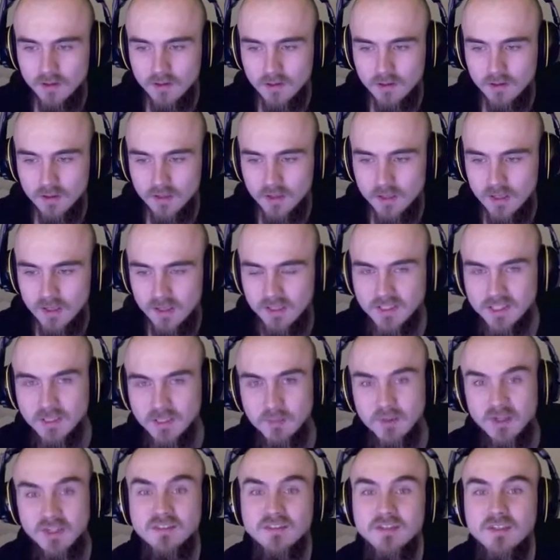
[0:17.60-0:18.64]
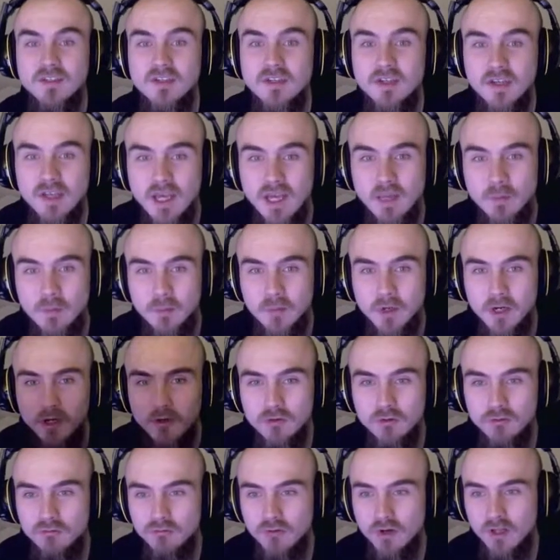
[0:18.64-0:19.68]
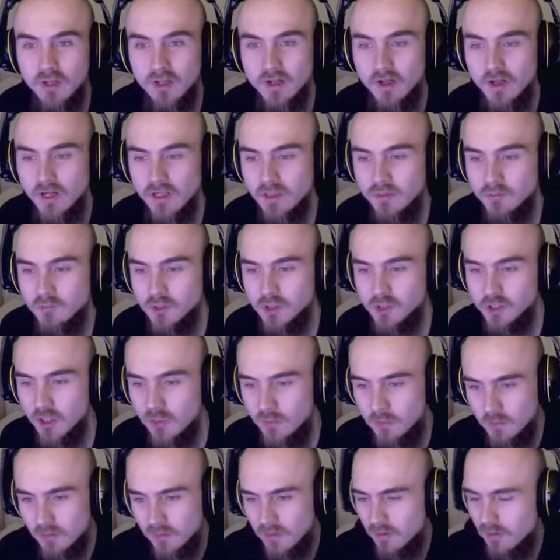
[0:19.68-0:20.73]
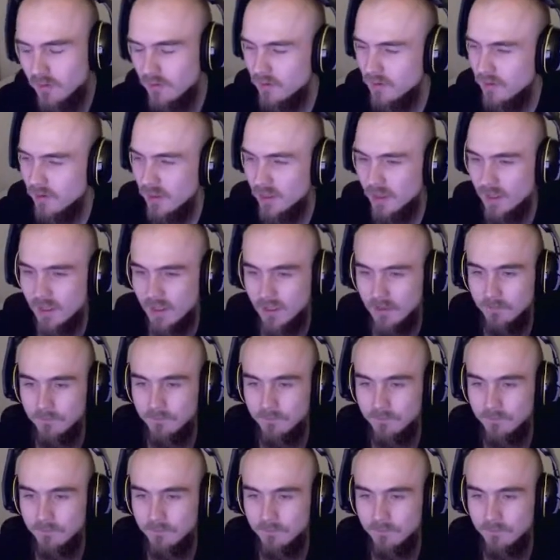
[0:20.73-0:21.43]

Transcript: a Japanese indie game about running an item shop. I